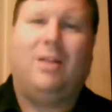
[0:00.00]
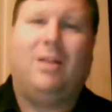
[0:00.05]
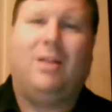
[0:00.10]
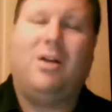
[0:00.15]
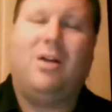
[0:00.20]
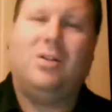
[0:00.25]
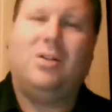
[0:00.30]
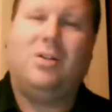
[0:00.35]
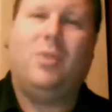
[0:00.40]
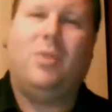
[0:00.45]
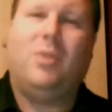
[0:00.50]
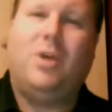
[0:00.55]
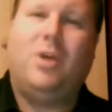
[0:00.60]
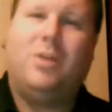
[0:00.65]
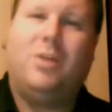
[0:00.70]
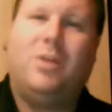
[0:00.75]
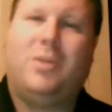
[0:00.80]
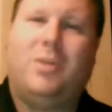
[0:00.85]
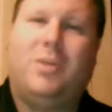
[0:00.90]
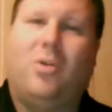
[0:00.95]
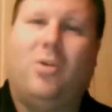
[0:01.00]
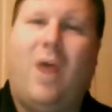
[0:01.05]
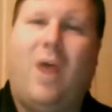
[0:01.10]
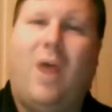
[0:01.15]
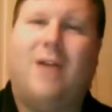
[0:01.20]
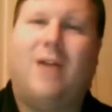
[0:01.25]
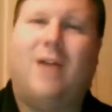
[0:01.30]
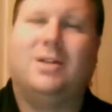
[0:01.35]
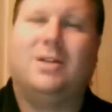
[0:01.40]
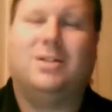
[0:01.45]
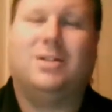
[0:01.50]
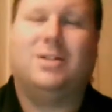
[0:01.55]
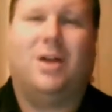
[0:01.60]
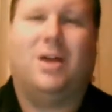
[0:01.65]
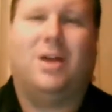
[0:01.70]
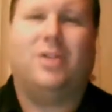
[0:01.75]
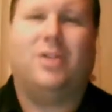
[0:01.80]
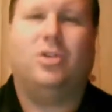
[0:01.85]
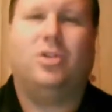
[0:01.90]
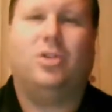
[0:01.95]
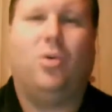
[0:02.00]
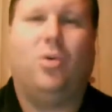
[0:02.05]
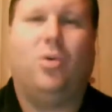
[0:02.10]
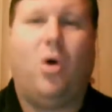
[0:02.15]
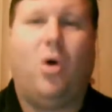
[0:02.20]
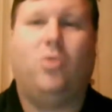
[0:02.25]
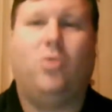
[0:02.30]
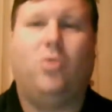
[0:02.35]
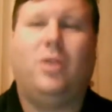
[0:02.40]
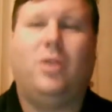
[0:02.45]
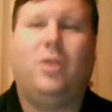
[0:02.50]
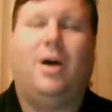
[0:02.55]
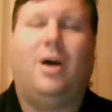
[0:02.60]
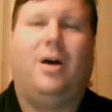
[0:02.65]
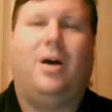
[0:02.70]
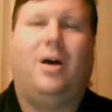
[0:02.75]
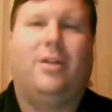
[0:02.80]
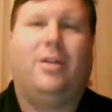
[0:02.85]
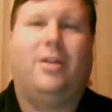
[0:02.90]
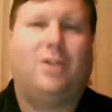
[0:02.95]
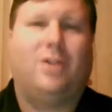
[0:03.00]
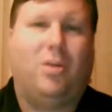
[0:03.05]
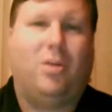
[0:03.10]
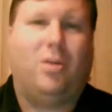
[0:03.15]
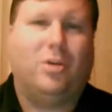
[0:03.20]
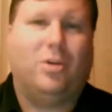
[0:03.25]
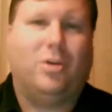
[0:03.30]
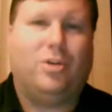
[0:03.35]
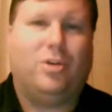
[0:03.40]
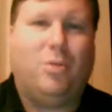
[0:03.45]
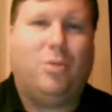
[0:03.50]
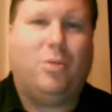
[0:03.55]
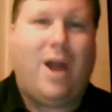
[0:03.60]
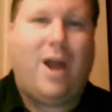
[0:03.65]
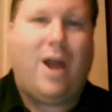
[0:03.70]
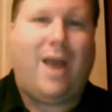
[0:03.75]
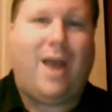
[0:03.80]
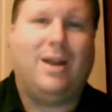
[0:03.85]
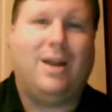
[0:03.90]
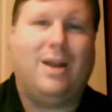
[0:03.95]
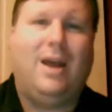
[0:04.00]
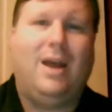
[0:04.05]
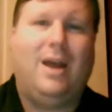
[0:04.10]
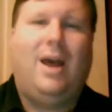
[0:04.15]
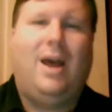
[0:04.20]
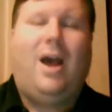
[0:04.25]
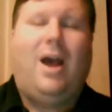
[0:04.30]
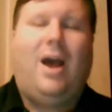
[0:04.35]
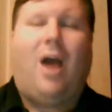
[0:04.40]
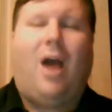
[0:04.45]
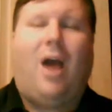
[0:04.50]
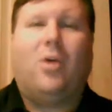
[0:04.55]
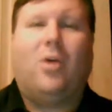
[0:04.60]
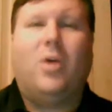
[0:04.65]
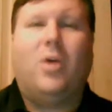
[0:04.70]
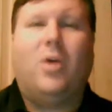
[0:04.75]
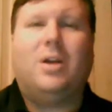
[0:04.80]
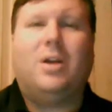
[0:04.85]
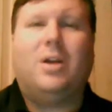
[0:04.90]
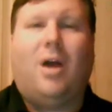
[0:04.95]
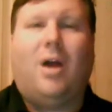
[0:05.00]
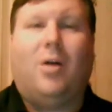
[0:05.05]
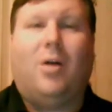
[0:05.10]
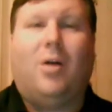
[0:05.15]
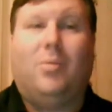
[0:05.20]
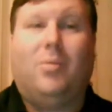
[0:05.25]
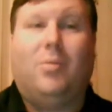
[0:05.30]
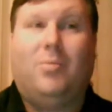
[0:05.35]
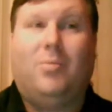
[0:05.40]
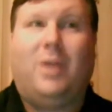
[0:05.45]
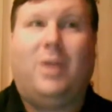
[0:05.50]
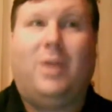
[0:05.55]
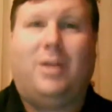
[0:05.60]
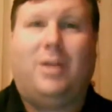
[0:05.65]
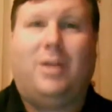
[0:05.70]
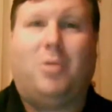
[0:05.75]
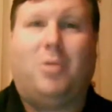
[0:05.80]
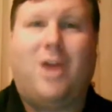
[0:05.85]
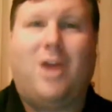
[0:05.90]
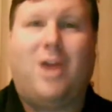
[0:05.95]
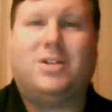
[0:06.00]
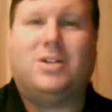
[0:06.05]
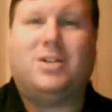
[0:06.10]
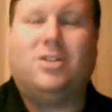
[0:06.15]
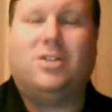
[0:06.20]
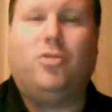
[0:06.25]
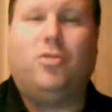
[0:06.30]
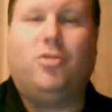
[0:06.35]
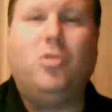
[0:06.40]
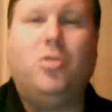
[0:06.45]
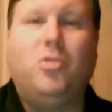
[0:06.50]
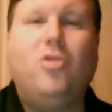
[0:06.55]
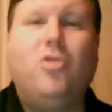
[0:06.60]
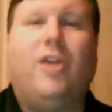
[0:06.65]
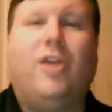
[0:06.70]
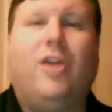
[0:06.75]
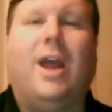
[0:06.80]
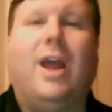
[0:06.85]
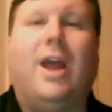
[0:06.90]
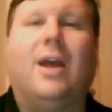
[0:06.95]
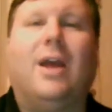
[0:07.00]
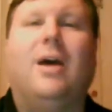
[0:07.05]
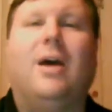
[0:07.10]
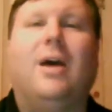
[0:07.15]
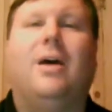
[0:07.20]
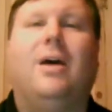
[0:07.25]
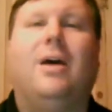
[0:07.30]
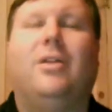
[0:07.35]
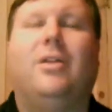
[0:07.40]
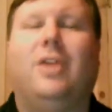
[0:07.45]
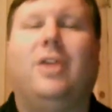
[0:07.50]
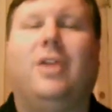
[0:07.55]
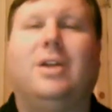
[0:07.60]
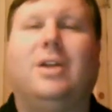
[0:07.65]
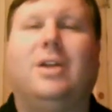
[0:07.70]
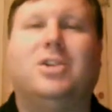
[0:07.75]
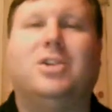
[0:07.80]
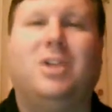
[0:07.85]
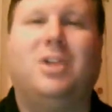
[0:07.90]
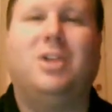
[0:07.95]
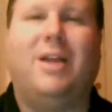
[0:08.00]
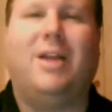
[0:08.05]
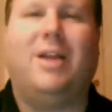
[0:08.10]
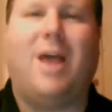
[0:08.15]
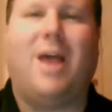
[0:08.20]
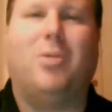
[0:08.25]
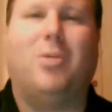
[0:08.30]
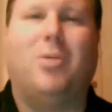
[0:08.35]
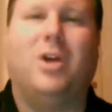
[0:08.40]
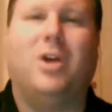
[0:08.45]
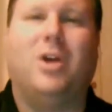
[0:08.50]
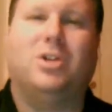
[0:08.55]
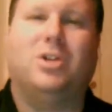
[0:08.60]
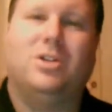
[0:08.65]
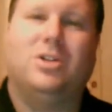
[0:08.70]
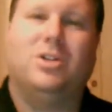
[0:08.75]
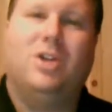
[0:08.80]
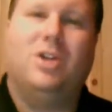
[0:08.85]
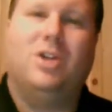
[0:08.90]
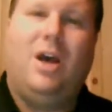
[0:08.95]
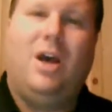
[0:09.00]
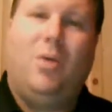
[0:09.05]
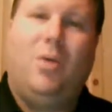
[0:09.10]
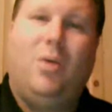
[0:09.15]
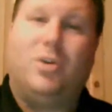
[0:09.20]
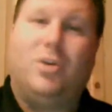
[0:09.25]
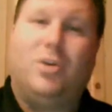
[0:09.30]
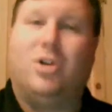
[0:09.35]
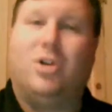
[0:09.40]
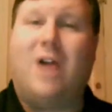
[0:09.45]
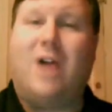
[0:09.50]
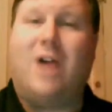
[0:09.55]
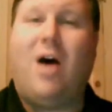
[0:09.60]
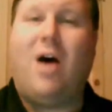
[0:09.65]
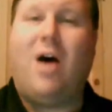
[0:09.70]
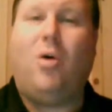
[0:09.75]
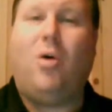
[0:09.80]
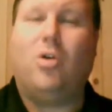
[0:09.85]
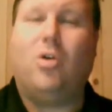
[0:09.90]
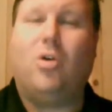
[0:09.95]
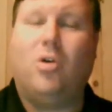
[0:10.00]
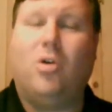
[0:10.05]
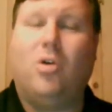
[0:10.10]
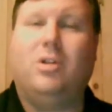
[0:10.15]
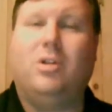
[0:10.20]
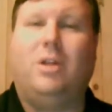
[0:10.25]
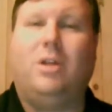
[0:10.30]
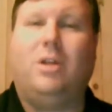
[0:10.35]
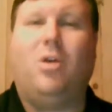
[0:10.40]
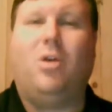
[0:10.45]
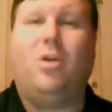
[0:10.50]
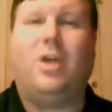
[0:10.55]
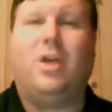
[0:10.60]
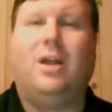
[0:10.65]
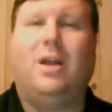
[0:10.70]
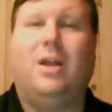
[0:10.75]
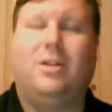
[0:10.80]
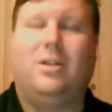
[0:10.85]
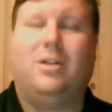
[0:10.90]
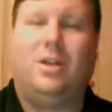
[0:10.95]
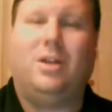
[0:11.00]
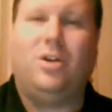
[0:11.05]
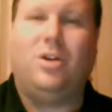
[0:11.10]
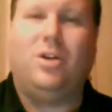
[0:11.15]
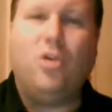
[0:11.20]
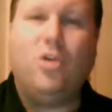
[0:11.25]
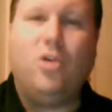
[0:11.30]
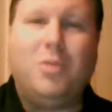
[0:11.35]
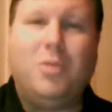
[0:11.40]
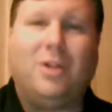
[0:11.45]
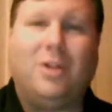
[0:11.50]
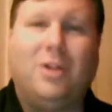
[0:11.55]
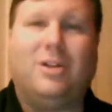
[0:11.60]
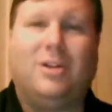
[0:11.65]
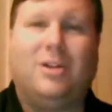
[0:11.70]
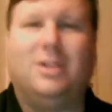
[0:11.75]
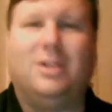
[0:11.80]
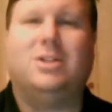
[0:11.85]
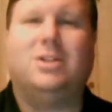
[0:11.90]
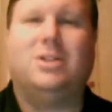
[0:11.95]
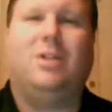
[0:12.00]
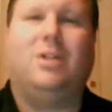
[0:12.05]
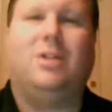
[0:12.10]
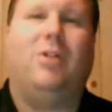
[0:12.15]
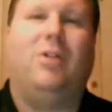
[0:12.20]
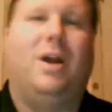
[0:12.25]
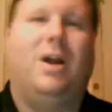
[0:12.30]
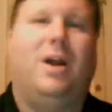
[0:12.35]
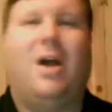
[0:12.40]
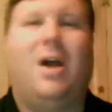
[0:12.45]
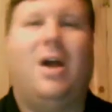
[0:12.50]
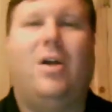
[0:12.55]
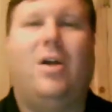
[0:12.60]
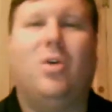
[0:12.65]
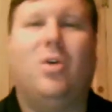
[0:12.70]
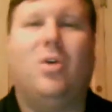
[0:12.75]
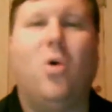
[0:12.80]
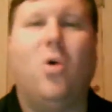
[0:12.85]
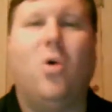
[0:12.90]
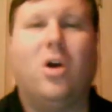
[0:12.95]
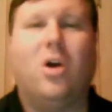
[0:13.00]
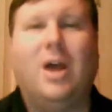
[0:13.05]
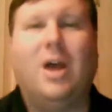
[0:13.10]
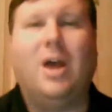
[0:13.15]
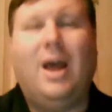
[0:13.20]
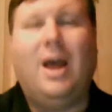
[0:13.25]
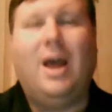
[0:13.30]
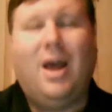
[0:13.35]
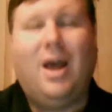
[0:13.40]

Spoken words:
Luckily, William and Grant and Sons, who own the Tullamore Dew brand, are in the process of moving the distilling operations, which are now currently located at the new Middleton Distillery in County Cork,